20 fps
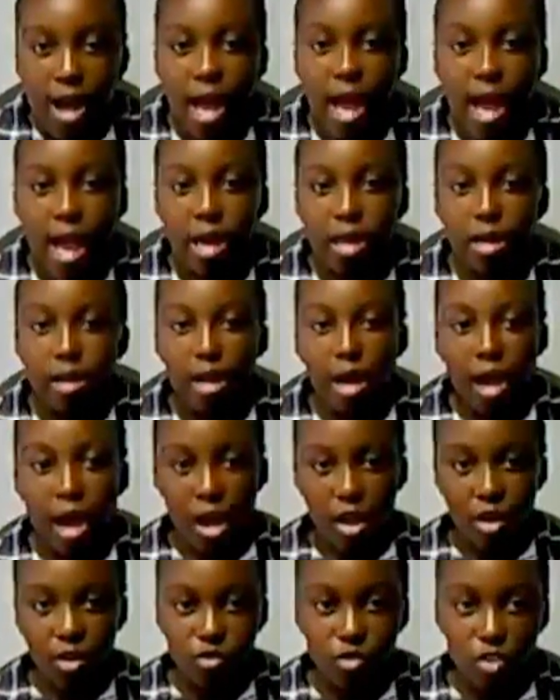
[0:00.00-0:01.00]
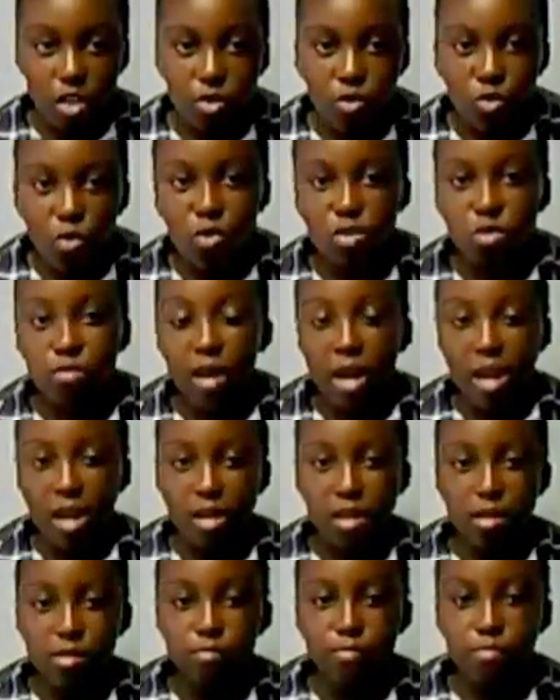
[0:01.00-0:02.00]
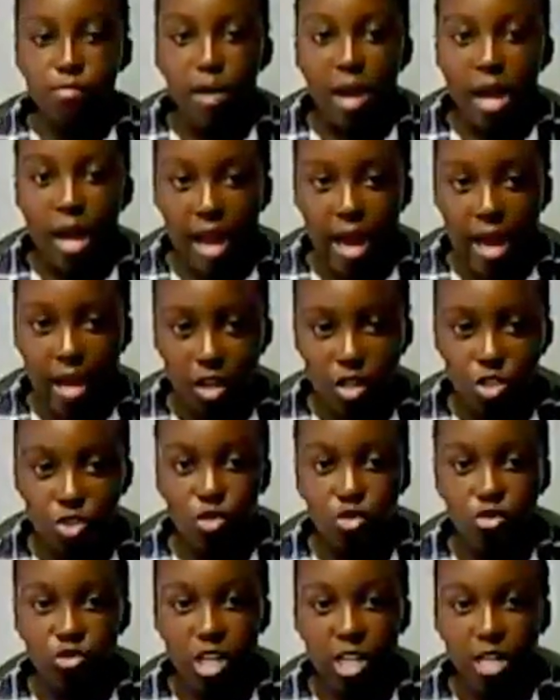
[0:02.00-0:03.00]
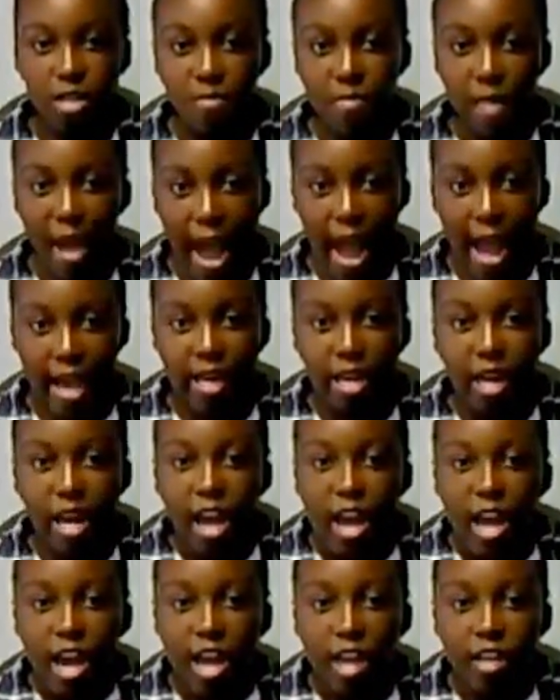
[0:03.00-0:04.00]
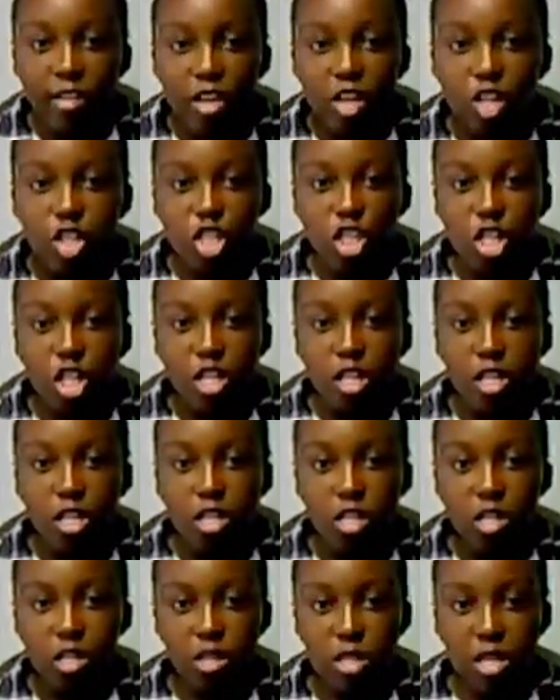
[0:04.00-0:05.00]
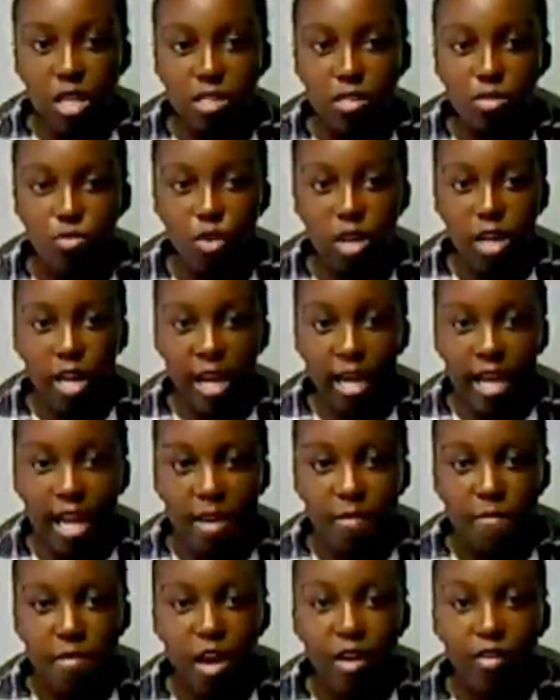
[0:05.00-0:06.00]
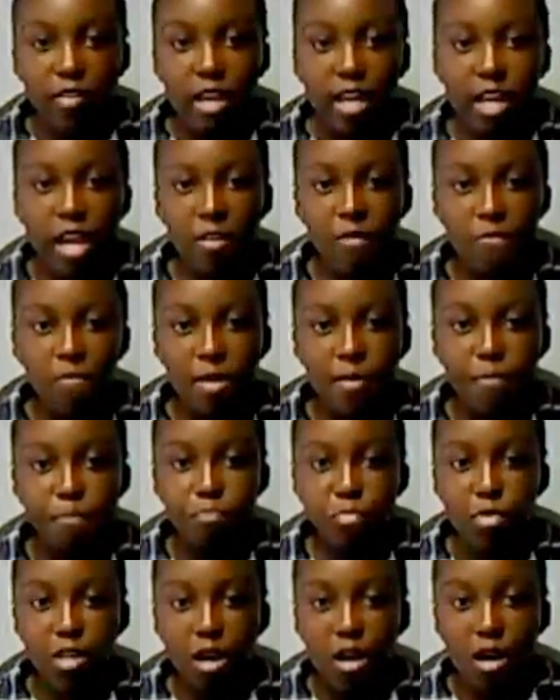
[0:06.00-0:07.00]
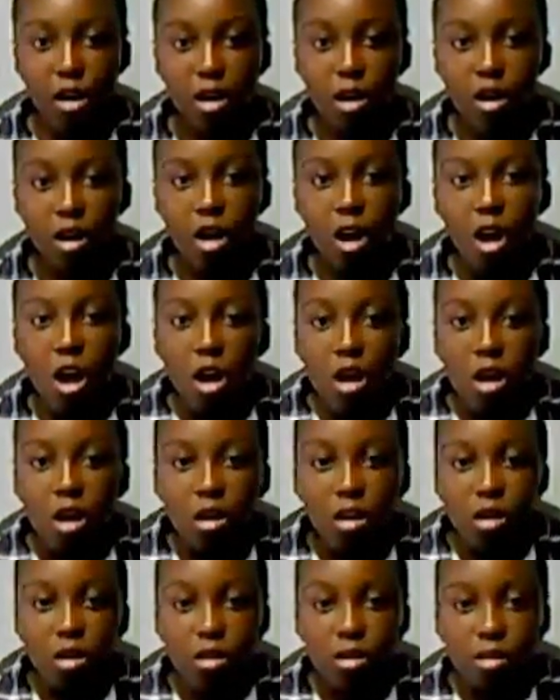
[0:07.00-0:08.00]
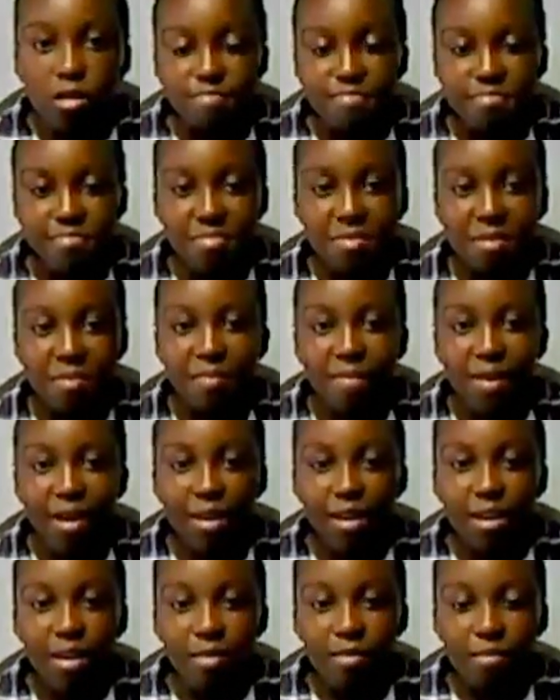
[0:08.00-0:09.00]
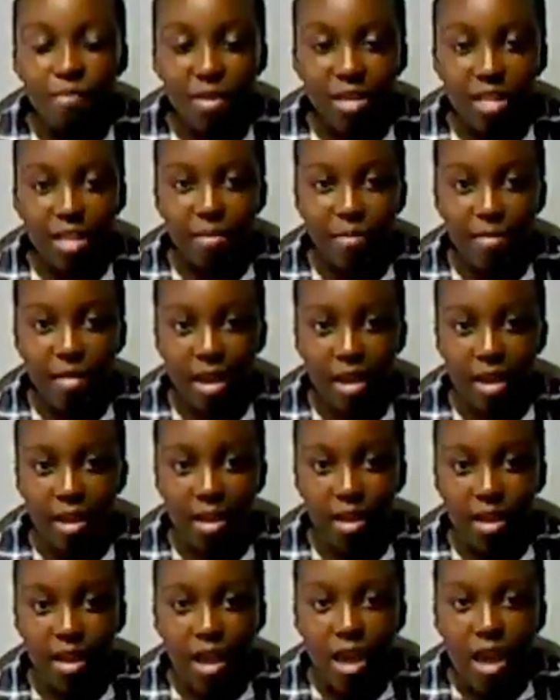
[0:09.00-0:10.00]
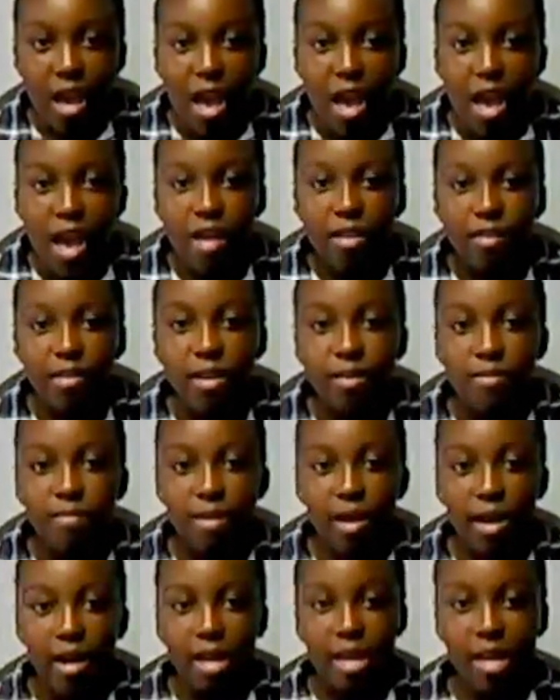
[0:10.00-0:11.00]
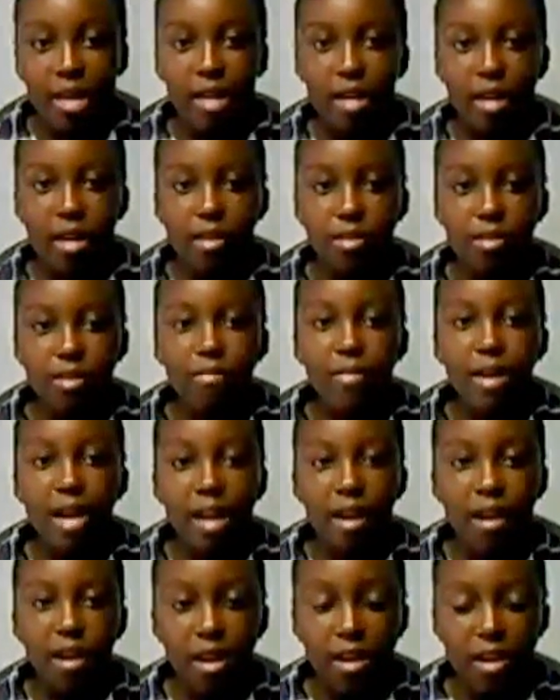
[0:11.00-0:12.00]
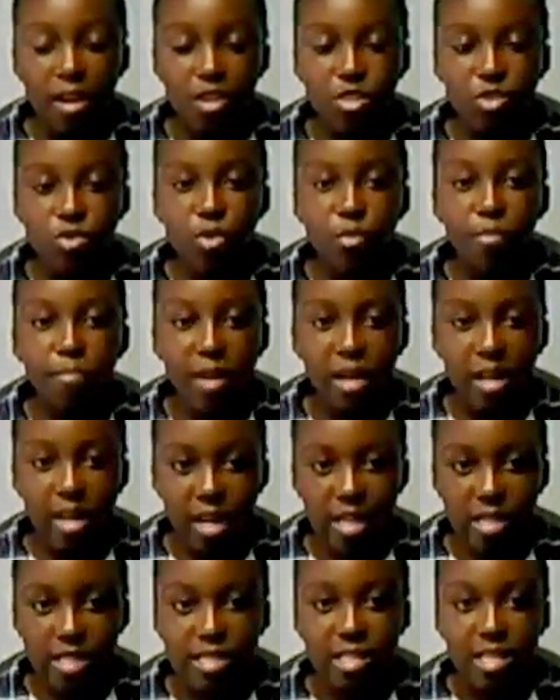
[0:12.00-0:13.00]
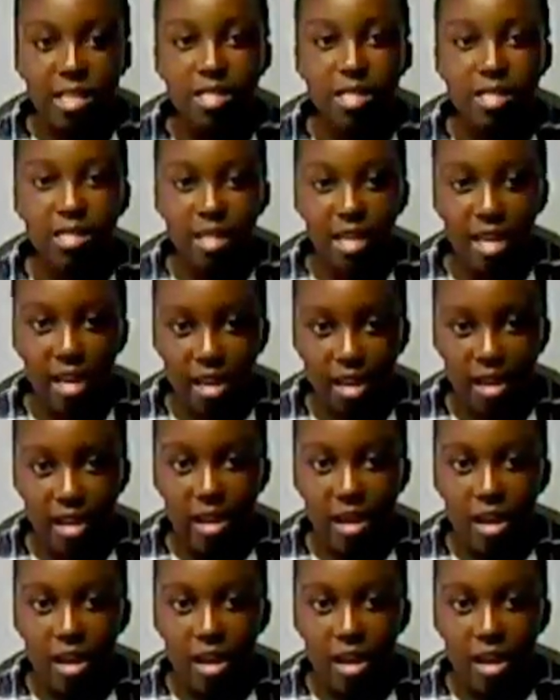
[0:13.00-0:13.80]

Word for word: and I agreed because my, my headaches were really bad and then she, and then when I came here they gave me a uh, um, uh, PMA and then my, and then my headaches were better since then